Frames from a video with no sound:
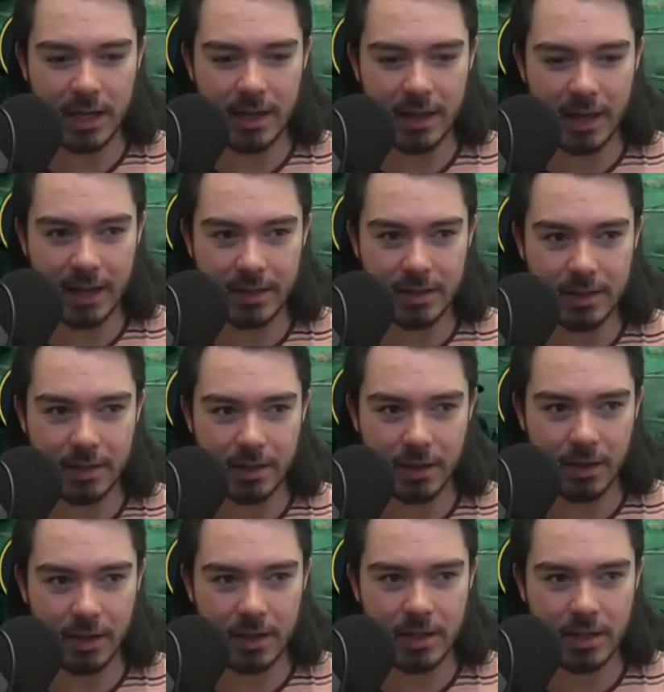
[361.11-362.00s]
That's
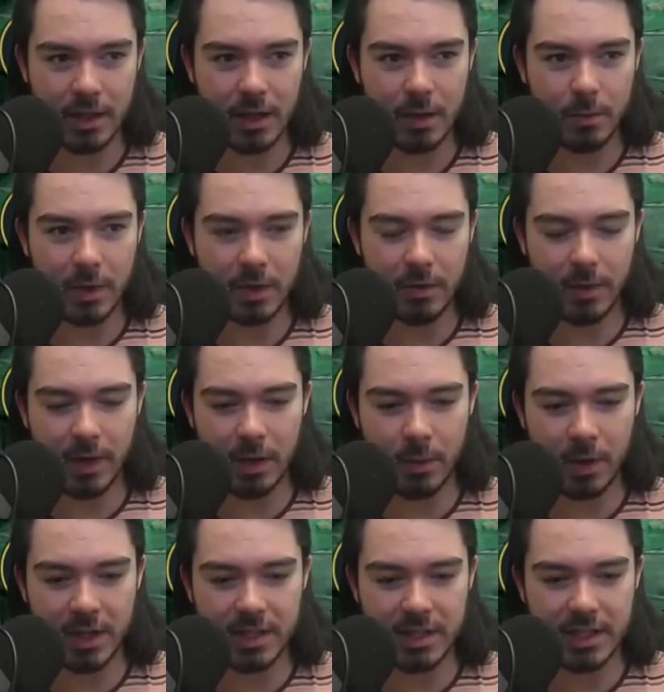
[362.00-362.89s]
good. We really
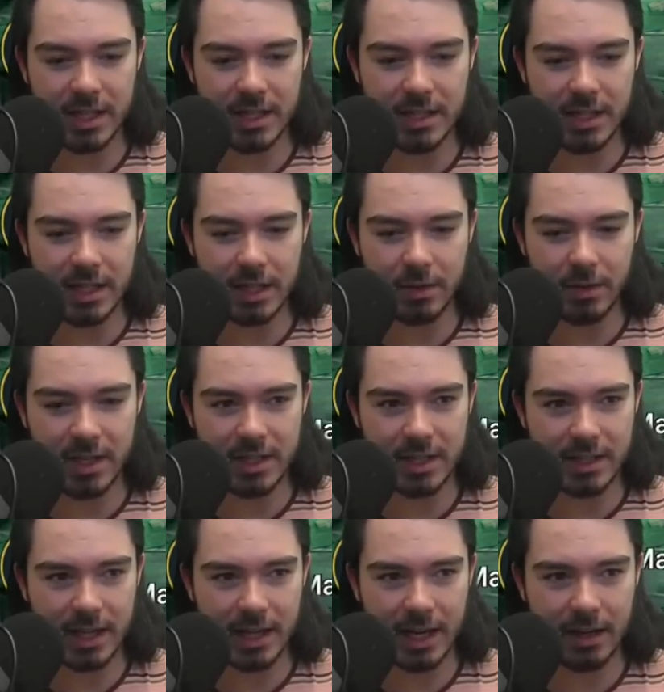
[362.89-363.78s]
want to see a decrease
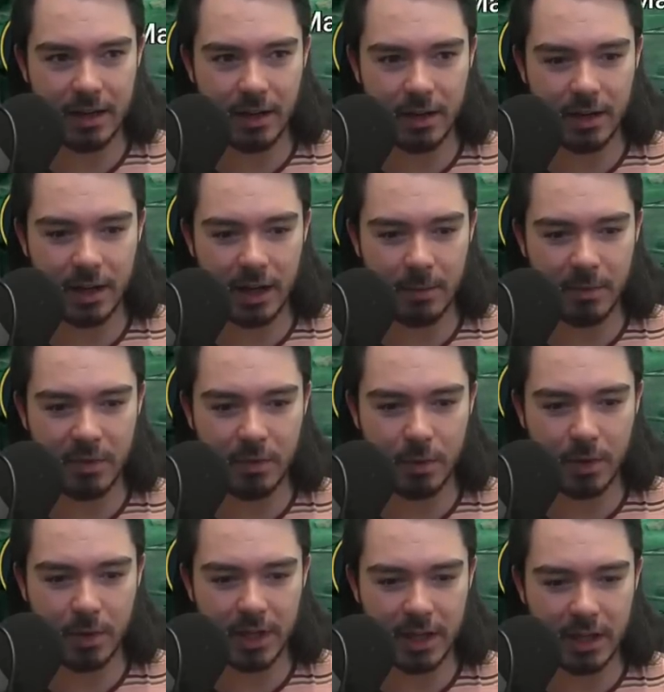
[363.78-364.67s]
attack on him
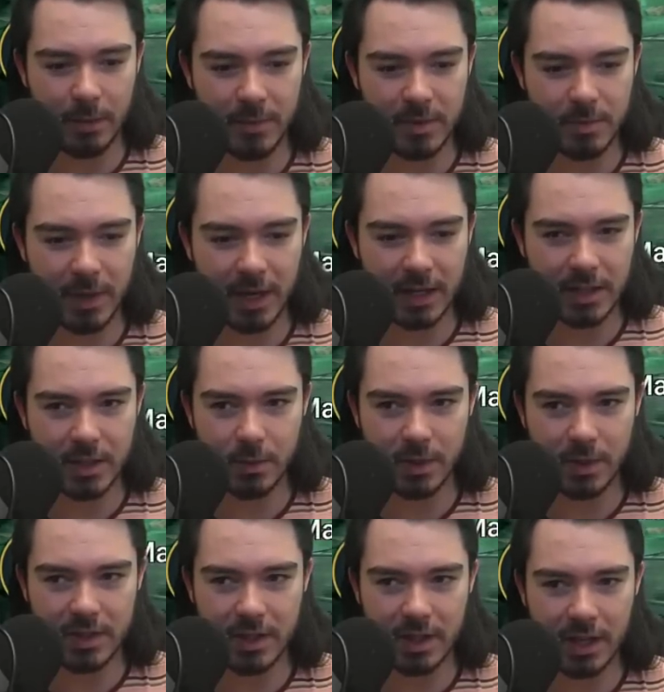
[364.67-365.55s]
before he comes back to
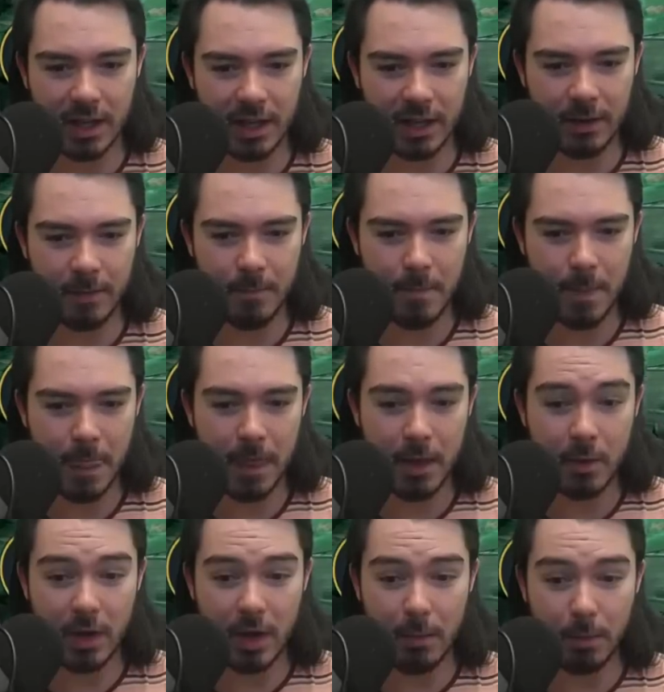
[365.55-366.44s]
his thing.
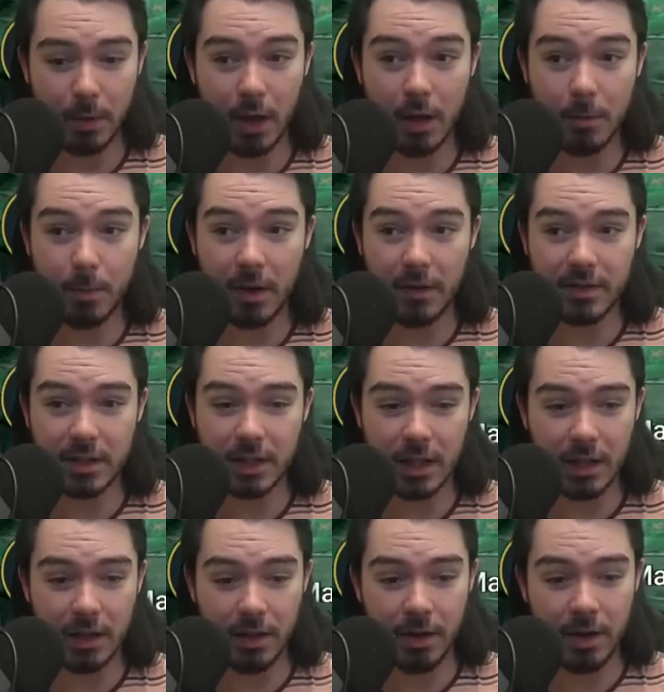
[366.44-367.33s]
Get block buffs on
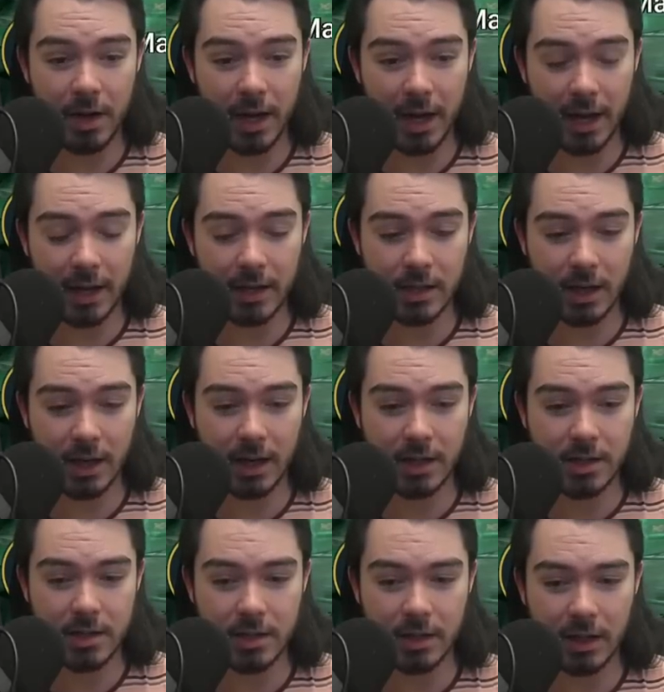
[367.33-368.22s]
the other head,
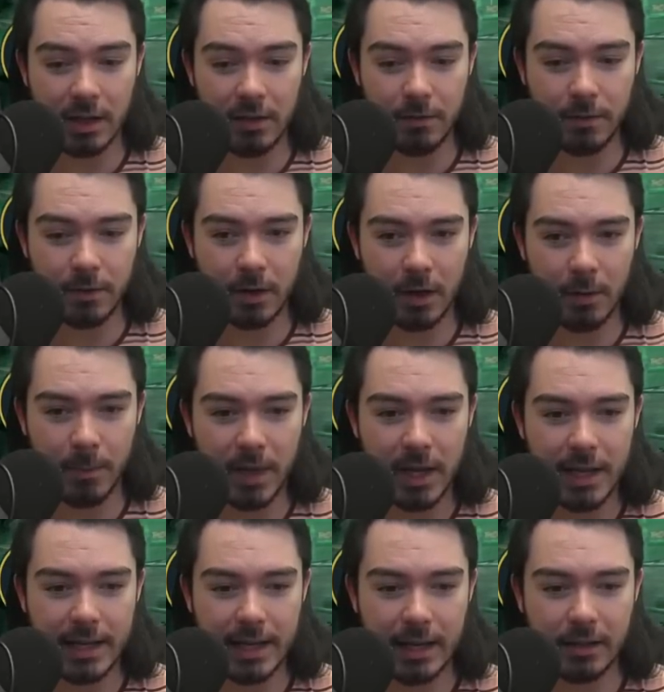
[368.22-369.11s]
actually, from
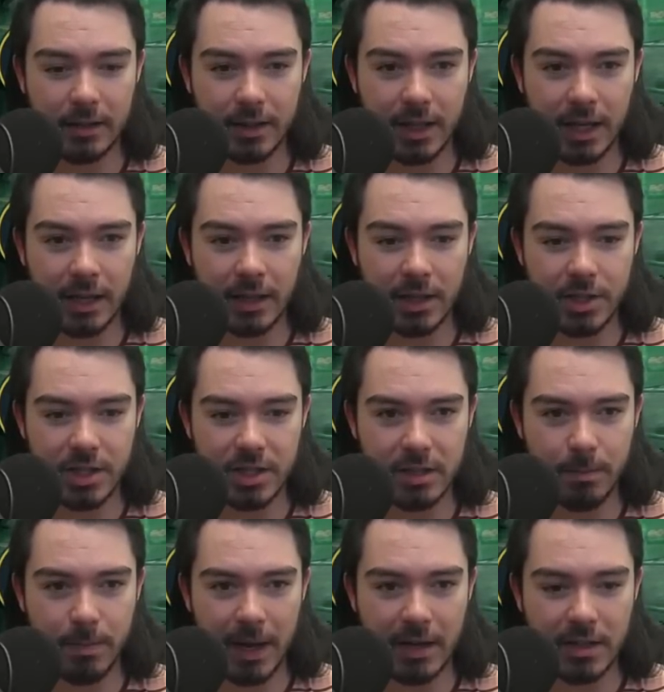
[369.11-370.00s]
Yellow Gina.
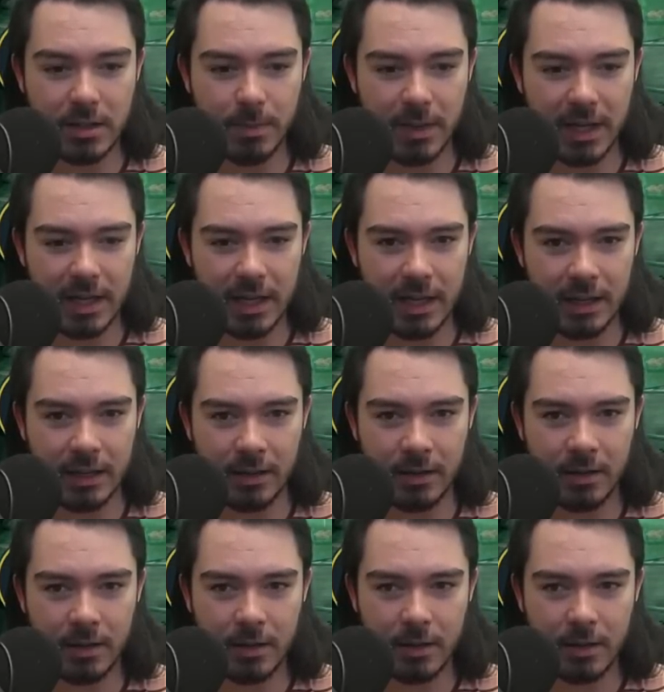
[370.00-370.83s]
She's about to be eaten.